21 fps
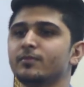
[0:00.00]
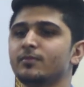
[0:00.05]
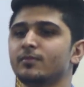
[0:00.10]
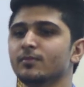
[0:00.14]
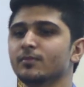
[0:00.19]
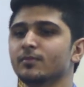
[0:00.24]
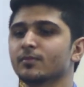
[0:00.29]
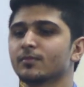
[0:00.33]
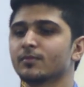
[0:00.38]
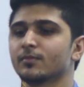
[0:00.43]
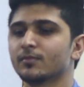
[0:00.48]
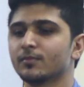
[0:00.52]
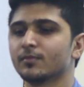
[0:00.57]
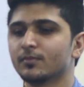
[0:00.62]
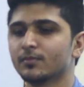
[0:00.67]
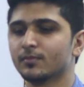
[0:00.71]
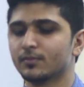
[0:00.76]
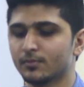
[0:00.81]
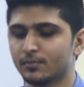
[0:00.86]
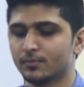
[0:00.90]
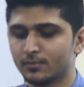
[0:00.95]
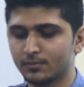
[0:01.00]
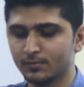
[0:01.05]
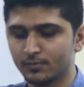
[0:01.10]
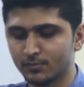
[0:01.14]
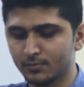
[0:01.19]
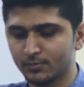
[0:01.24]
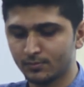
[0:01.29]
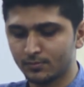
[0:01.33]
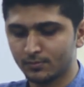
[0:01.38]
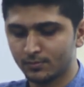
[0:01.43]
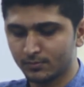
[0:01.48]

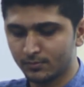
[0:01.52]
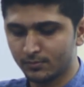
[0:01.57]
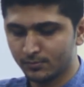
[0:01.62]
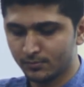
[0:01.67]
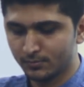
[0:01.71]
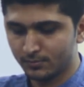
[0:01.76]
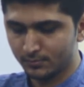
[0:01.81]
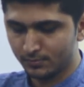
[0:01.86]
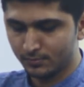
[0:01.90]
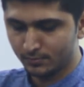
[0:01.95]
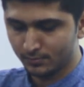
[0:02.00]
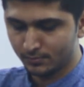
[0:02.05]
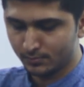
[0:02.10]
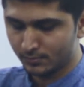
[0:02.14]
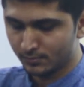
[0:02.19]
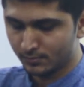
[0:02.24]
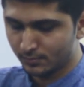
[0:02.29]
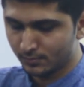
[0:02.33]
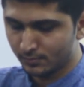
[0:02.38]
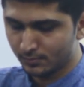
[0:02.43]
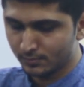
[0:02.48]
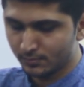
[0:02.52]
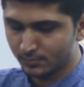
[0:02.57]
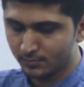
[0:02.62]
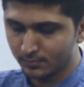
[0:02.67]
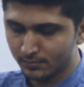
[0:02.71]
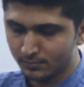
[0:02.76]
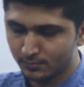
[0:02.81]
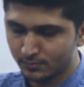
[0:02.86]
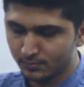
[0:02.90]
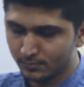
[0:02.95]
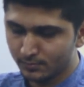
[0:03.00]

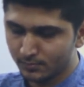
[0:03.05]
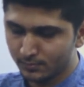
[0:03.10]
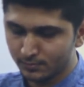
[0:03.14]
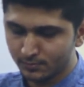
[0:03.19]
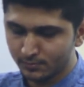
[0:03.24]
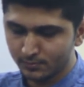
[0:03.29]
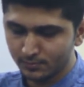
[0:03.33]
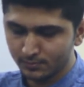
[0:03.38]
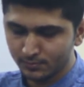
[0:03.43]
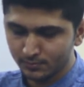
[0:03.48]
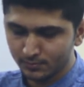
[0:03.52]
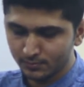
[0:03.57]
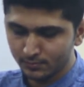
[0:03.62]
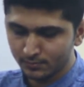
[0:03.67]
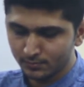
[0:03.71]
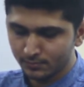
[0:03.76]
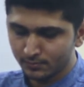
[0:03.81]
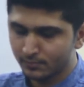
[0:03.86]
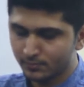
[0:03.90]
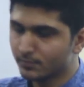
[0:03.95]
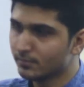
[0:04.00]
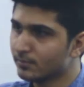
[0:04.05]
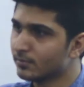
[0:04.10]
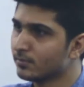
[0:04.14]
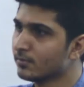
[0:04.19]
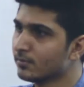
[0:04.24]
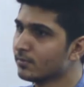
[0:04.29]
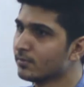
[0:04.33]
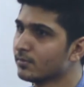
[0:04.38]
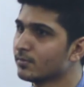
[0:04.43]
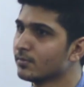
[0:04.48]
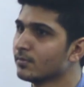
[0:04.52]

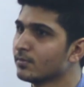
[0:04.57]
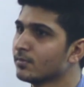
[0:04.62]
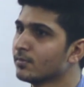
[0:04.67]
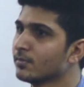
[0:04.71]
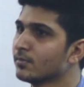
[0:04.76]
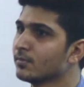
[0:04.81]
(silent)